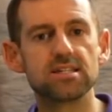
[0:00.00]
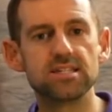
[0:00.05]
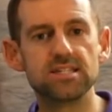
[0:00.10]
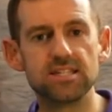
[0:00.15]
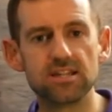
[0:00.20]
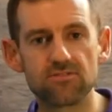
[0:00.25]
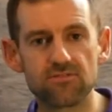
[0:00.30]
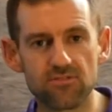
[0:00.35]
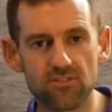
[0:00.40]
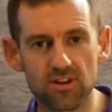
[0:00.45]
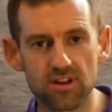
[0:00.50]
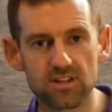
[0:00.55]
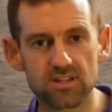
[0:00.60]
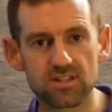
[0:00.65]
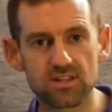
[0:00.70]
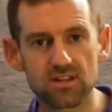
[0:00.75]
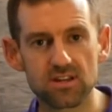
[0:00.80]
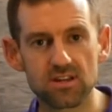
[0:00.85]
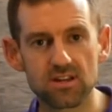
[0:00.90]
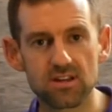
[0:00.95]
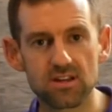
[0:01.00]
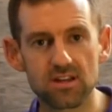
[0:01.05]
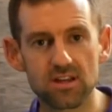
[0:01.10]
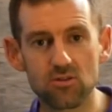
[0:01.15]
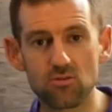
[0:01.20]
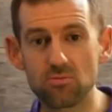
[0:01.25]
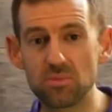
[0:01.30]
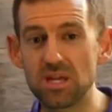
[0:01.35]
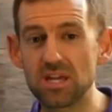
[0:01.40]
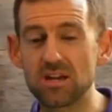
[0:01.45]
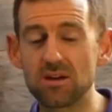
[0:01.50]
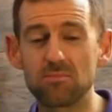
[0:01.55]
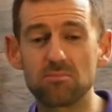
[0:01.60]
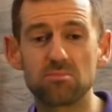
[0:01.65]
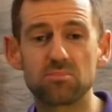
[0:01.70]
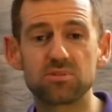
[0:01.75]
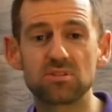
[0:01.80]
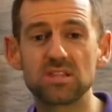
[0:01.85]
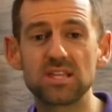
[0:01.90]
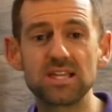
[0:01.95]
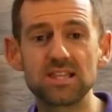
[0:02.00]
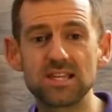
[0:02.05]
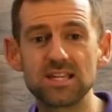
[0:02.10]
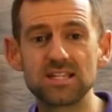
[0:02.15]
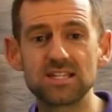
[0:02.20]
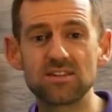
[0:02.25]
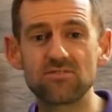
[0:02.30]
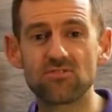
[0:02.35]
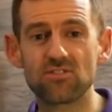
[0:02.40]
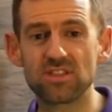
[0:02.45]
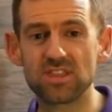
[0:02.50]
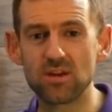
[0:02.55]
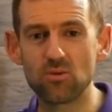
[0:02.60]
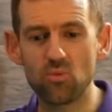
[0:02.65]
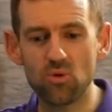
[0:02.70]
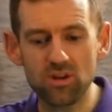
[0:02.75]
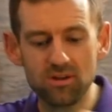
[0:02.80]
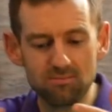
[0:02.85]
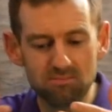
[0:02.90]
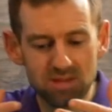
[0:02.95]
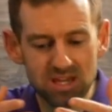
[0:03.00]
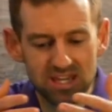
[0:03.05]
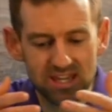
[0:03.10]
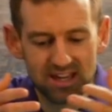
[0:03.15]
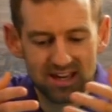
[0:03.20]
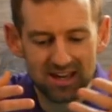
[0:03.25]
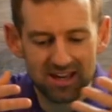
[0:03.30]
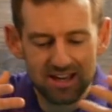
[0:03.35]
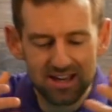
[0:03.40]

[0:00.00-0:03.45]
different. It would be completely different. They wouldn't be